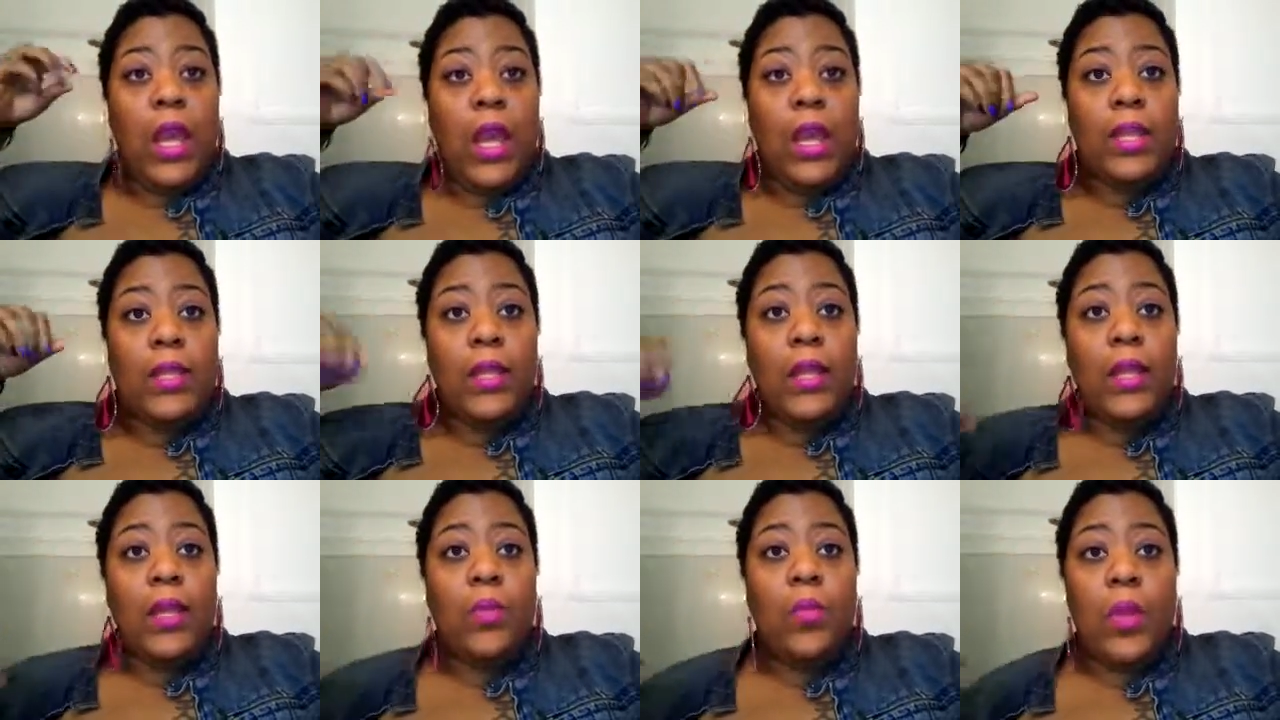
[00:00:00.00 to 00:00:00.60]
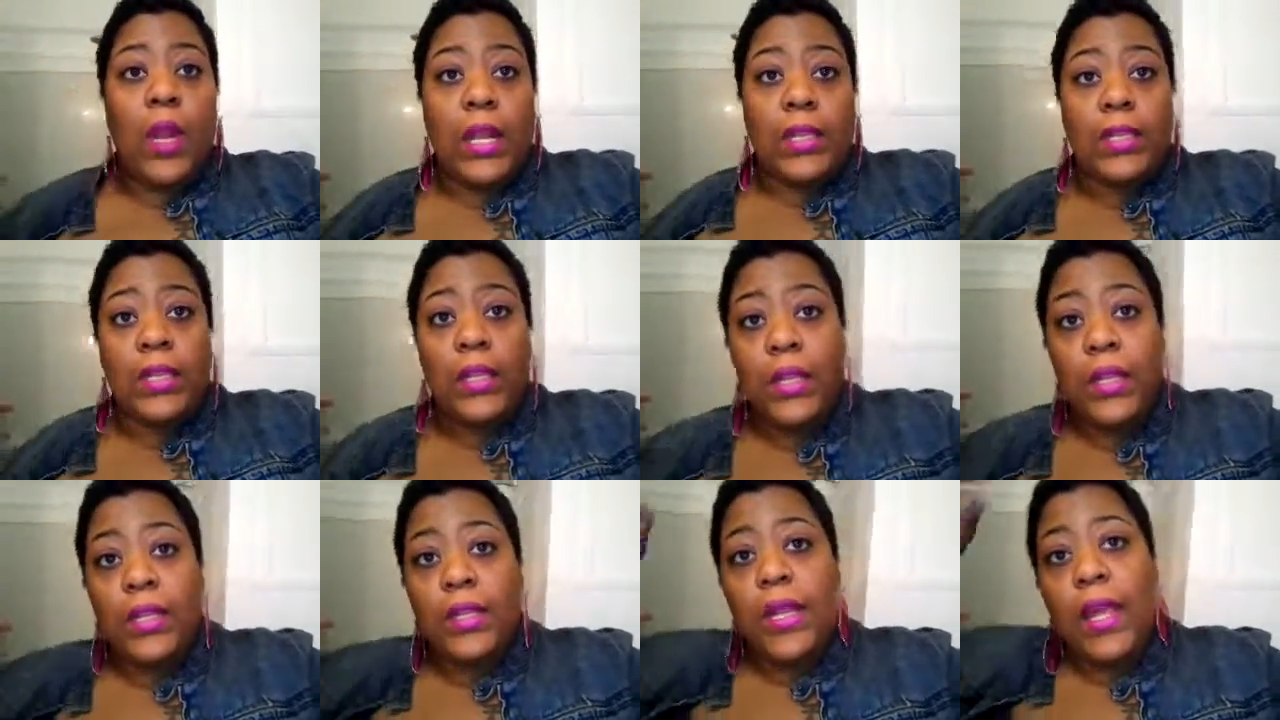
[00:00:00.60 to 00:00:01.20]
and then when I
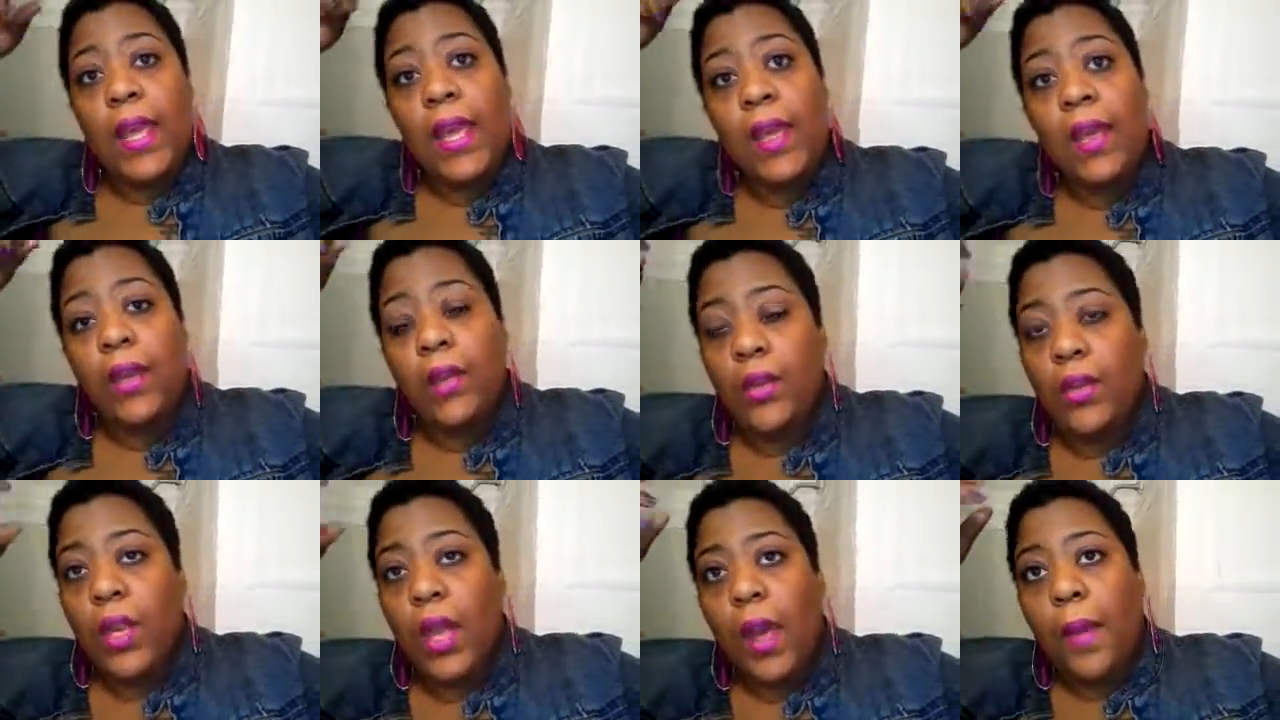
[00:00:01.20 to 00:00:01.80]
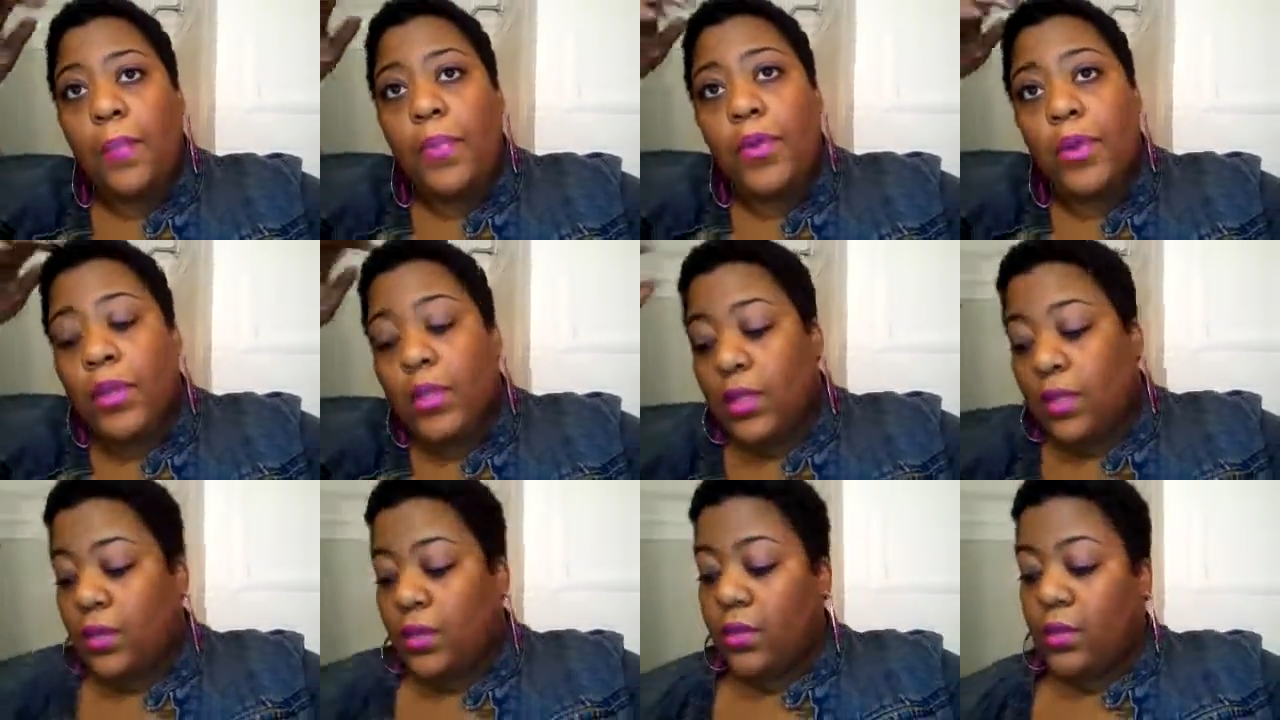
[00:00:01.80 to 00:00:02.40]
took it down, I put a
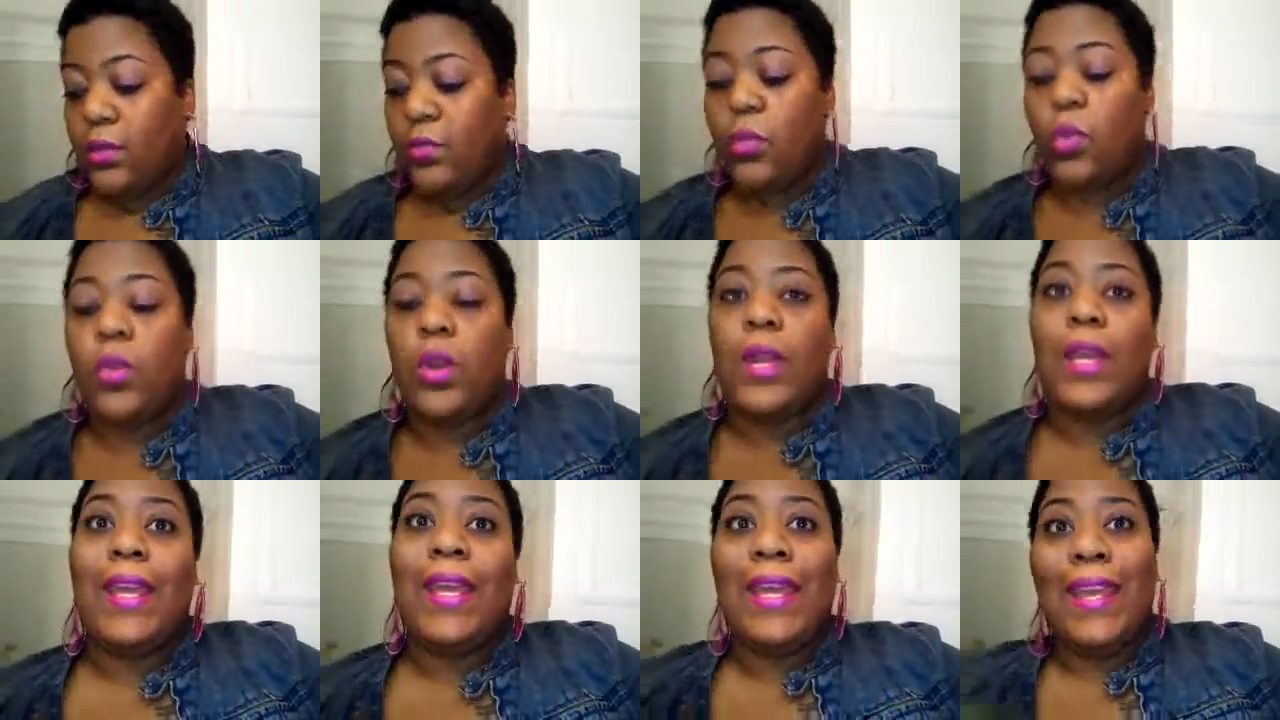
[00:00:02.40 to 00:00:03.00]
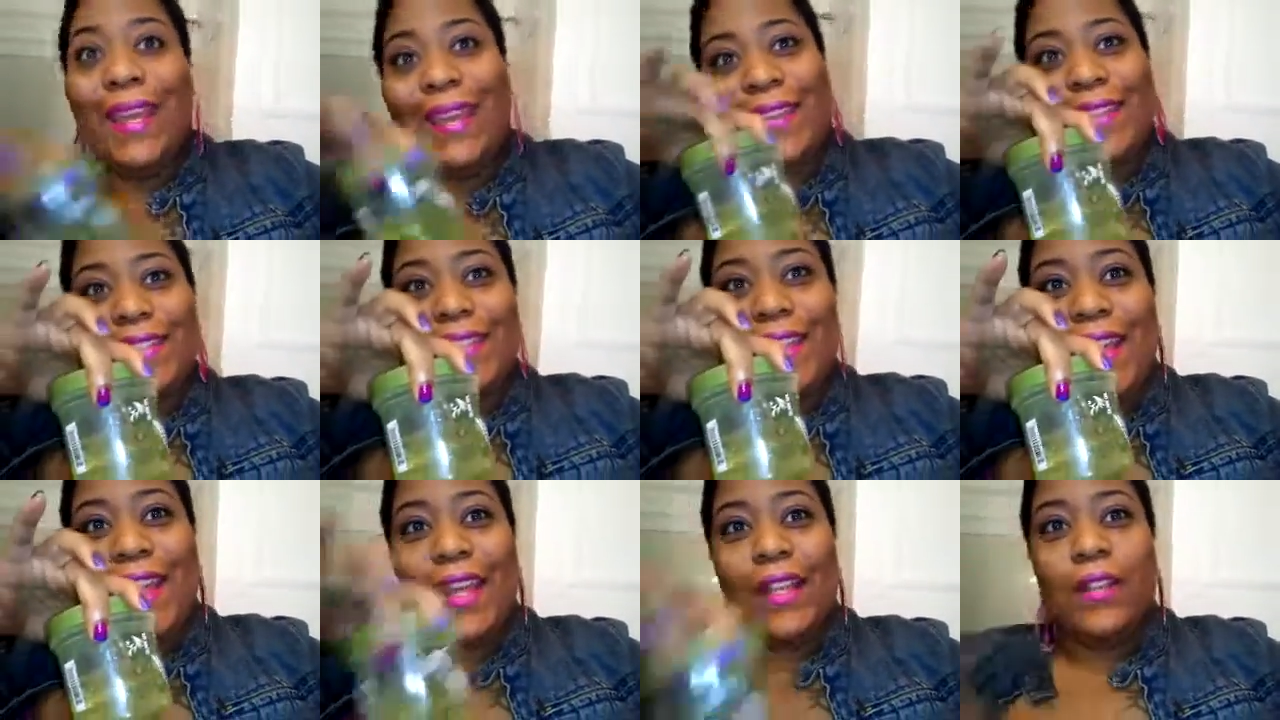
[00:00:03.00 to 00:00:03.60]
little more Eco
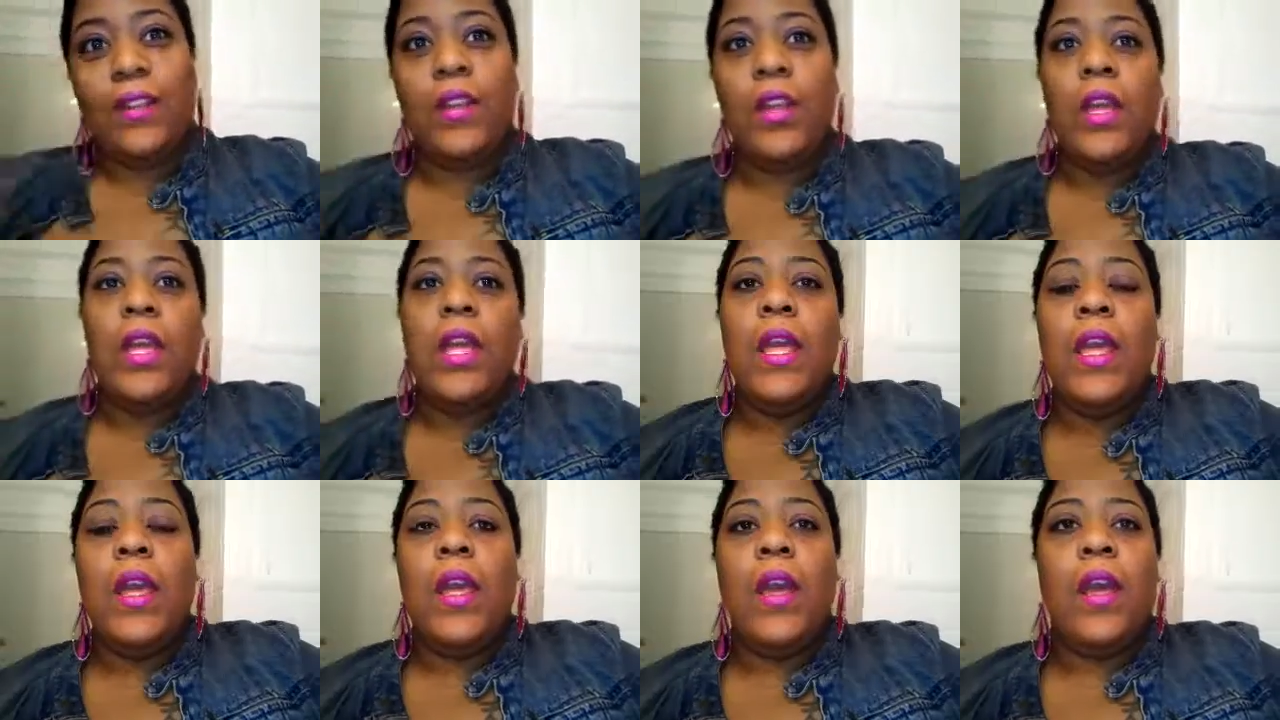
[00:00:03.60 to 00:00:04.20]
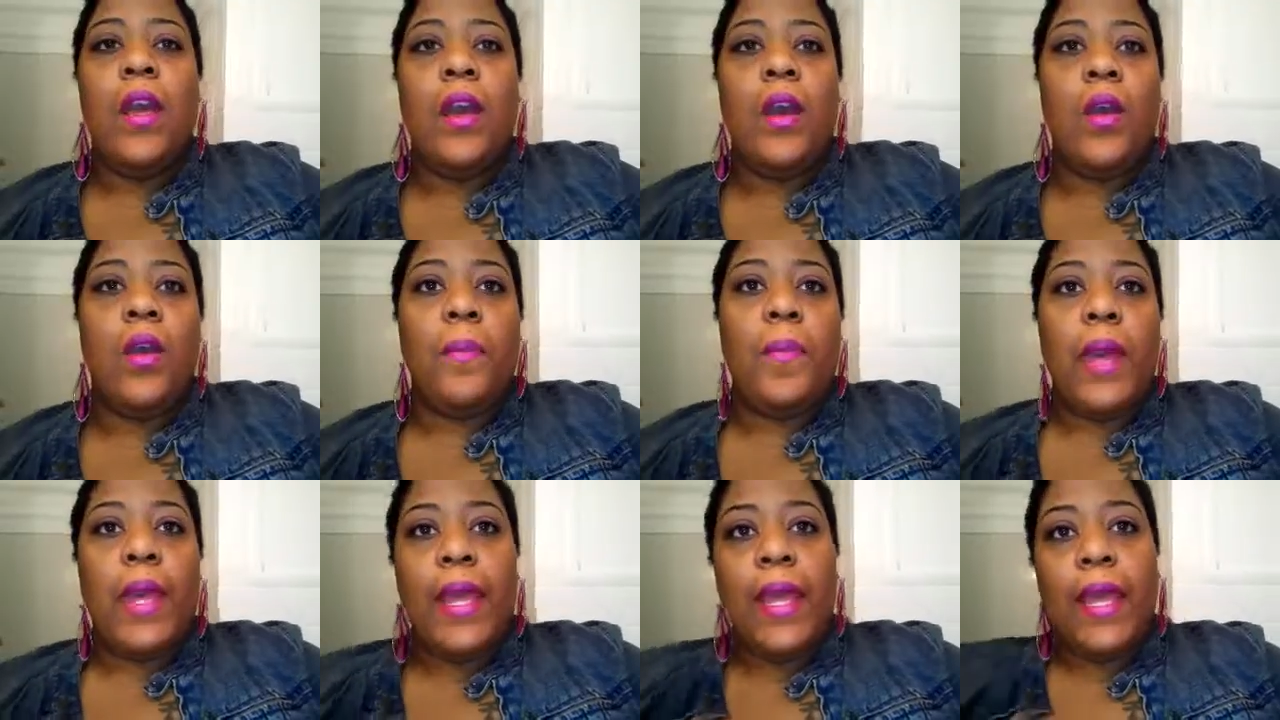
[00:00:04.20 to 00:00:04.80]
Styler
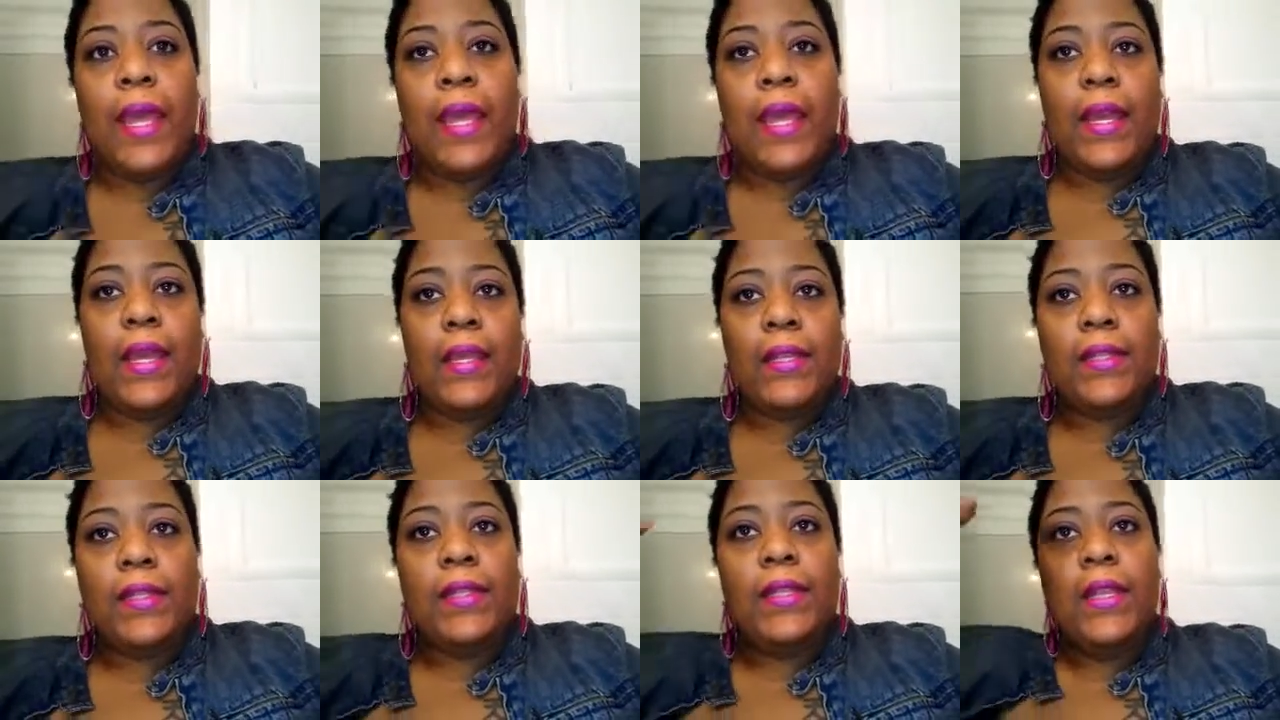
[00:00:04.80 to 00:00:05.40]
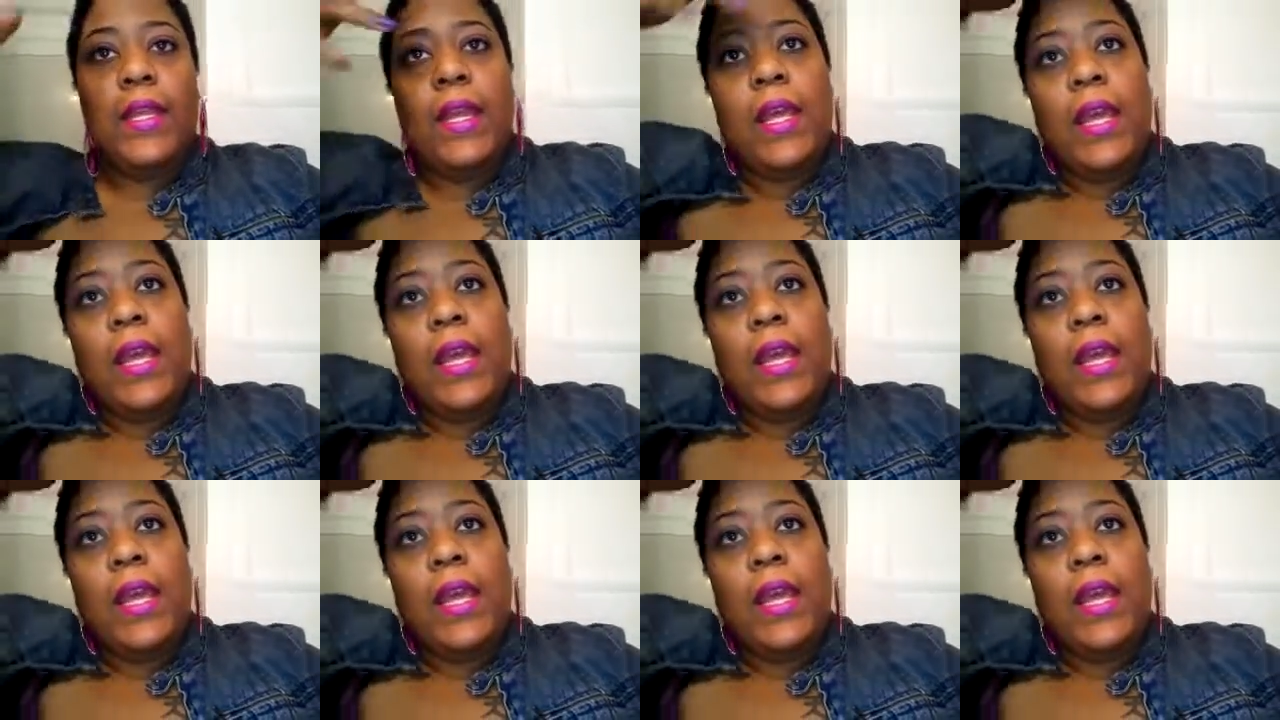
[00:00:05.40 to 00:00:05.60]
on my hands,